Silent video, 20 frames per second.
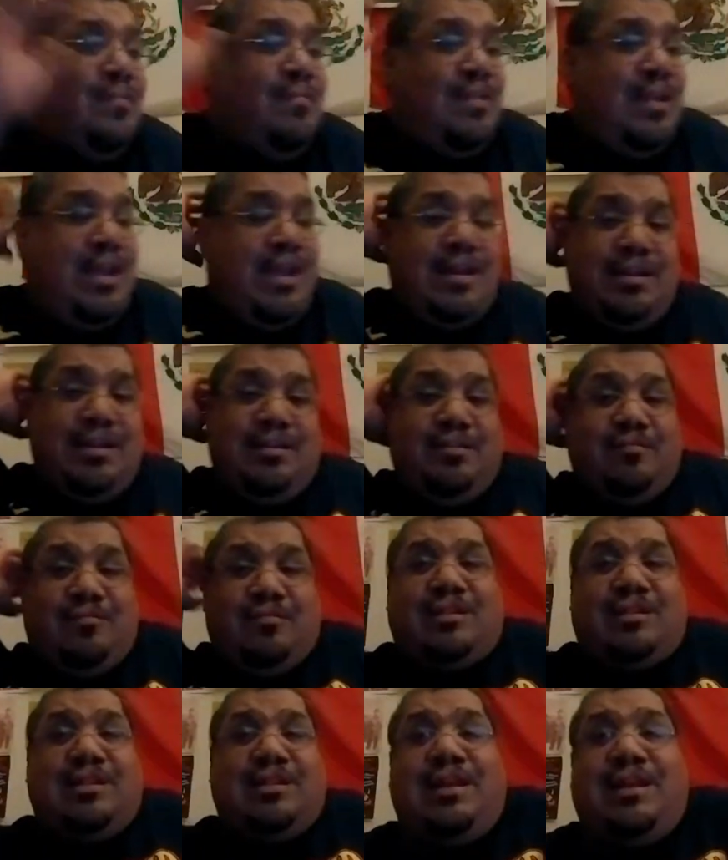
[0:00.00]
Any little
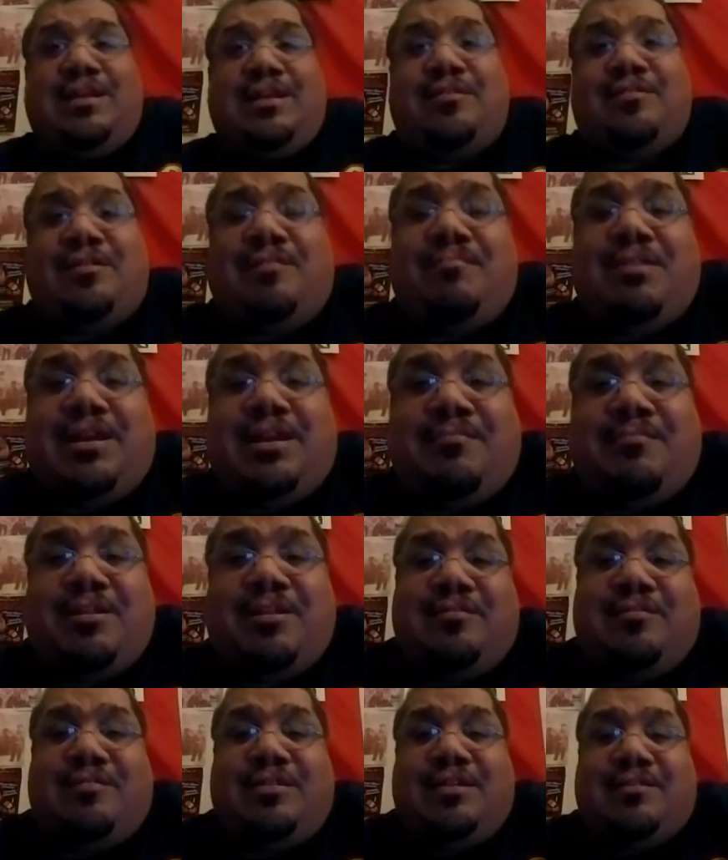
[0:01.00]
thing, you know what I mean? I've
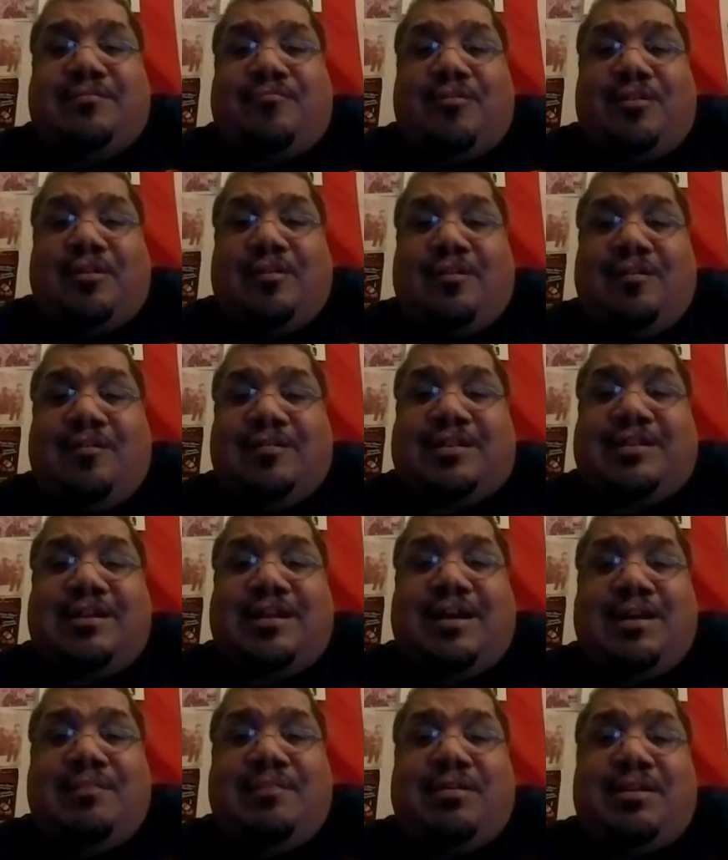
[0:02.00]
been doing this for a long
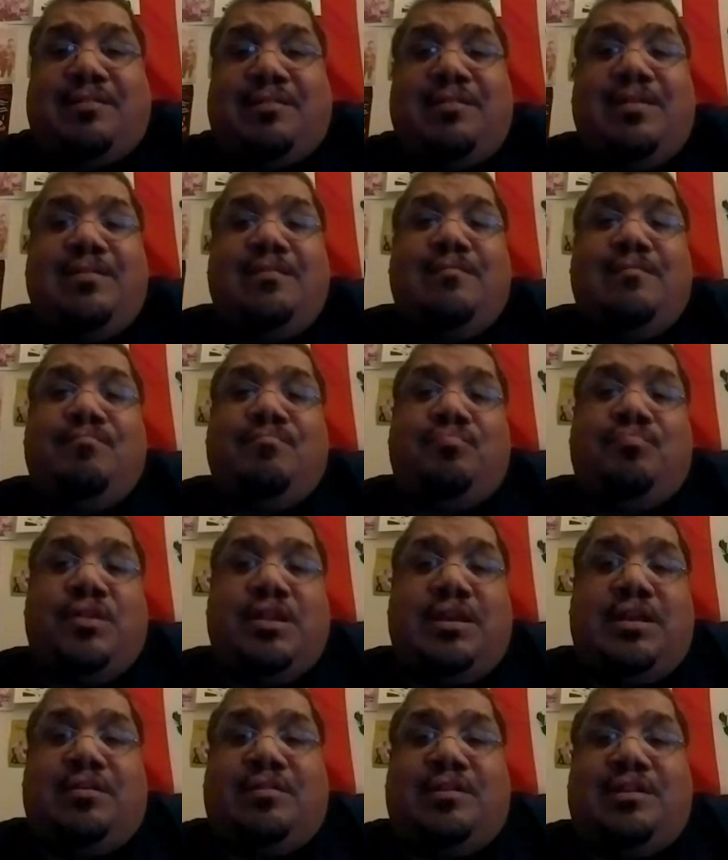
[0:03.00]
time, and
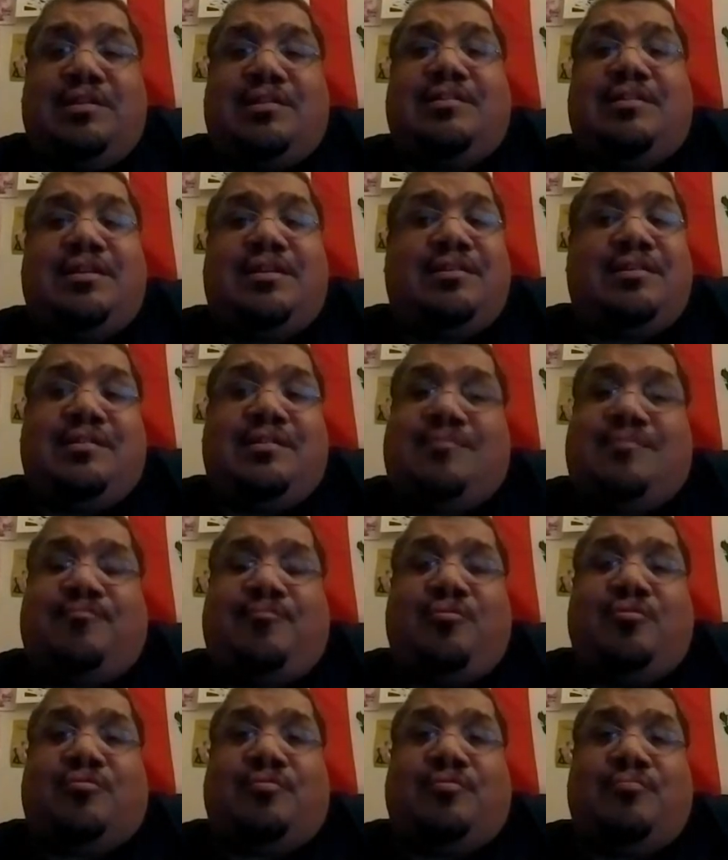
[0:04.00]
you know, these
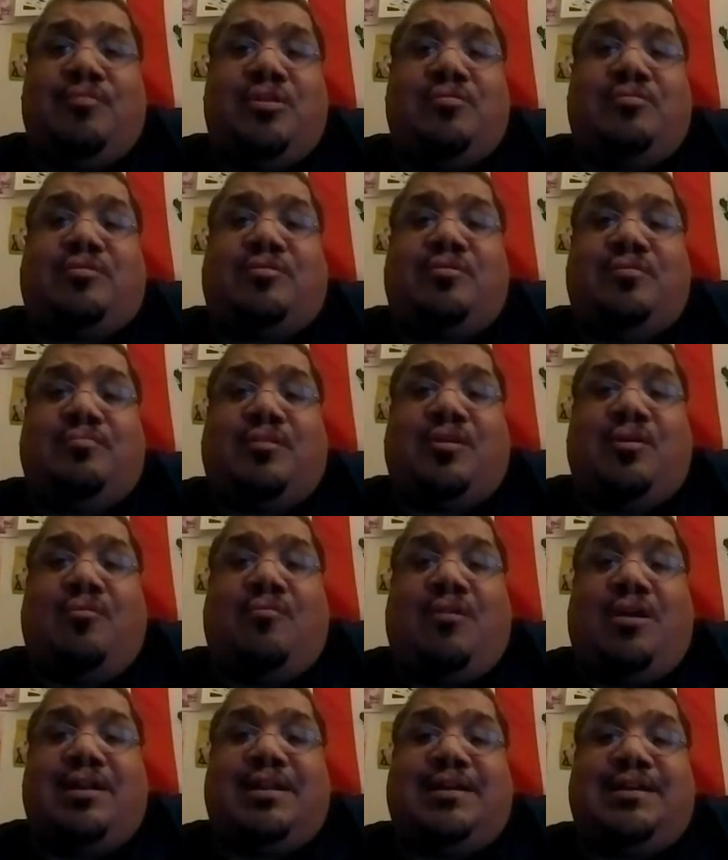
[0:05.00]
fools from YouTube
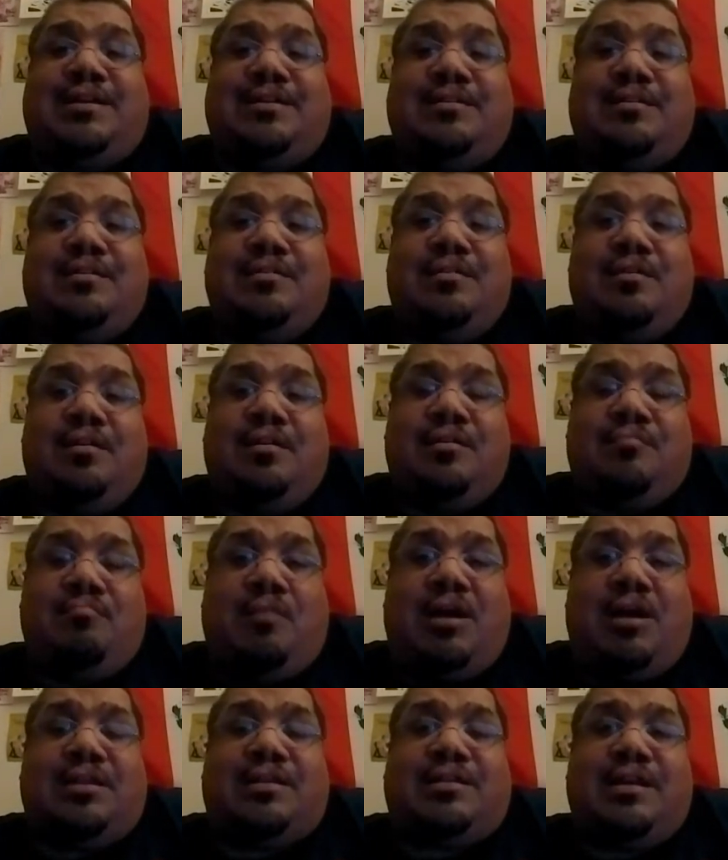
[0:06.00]
don't want to
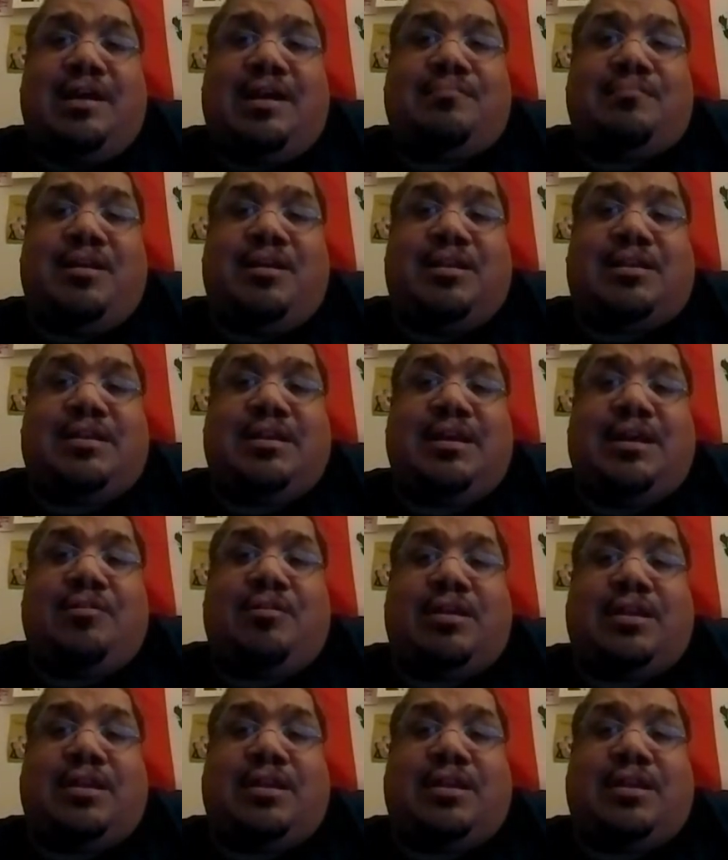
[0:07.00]
monetize my channel.